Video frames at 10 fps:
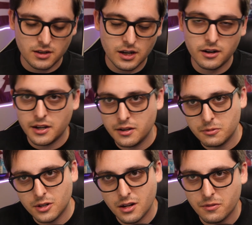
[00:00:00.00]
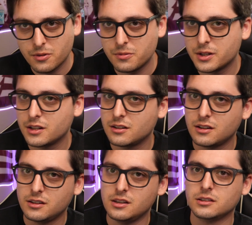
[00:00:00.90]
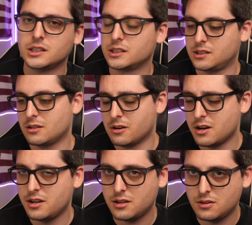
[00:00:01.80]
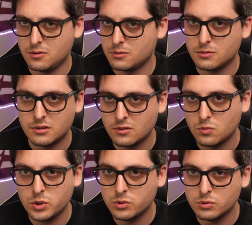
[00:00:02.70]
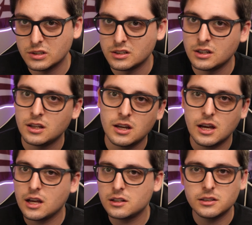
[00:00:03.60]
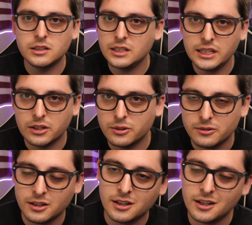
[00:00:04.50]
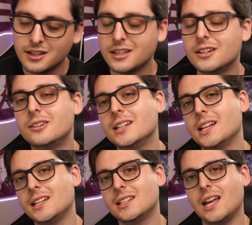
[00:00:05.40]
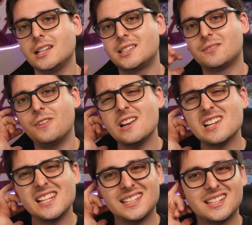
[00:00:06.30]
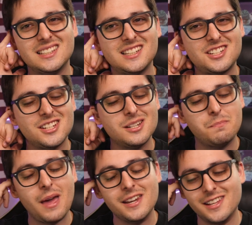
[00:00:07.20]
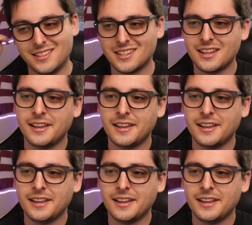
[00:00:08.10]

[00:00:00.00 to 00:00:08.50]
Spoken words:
all right, whatever, fucking, yeah, all right, cool, woo, neato. You know, it's very condition dependent.